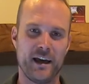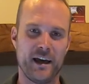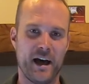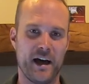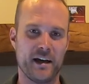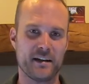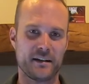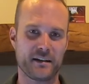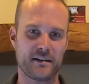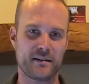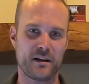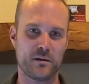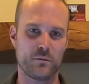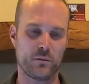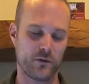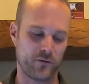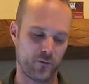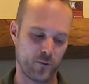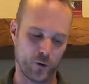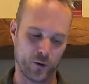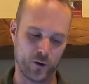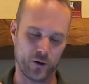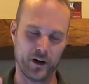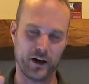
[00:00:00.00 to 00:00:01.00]
As I said
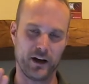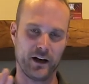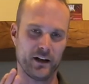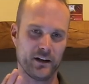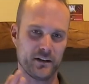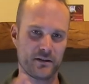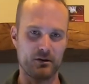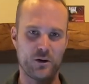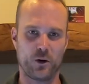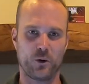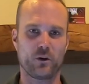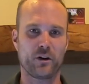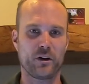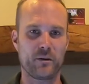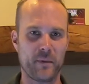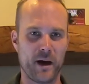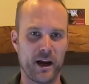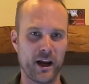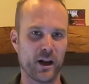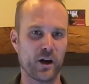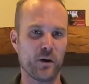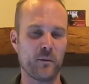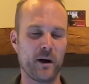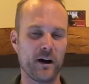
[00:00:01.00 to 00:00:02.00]
before, it is totally
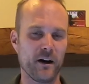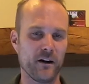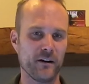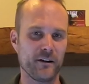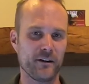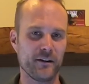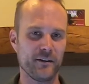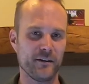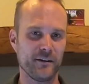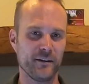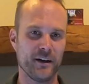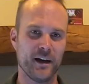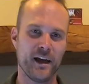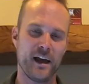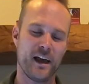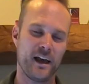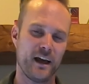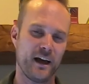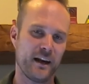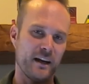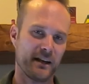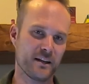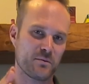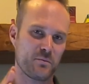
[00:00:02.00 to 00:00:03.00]
made in America,
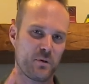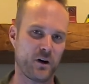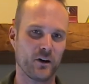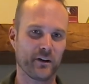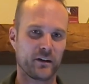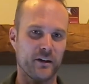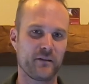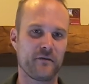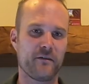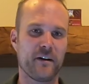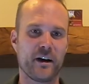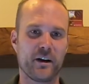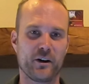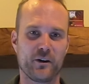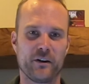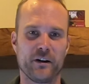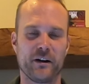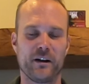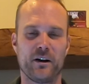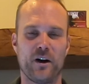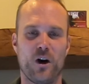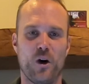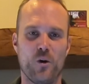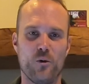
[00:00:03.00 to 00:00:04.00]
and it's partly
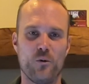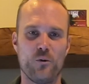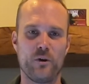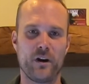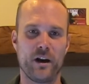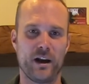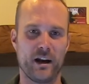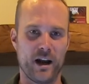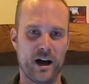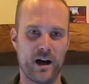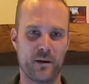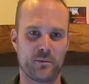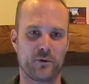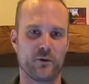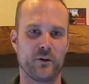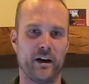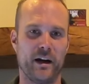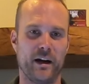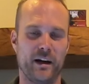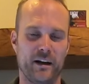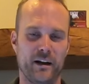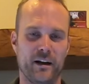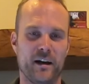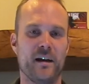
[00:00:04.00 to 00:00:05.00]
veteran owned and
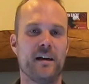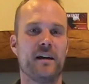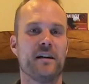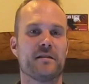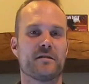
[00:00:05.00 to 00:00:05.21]
operated.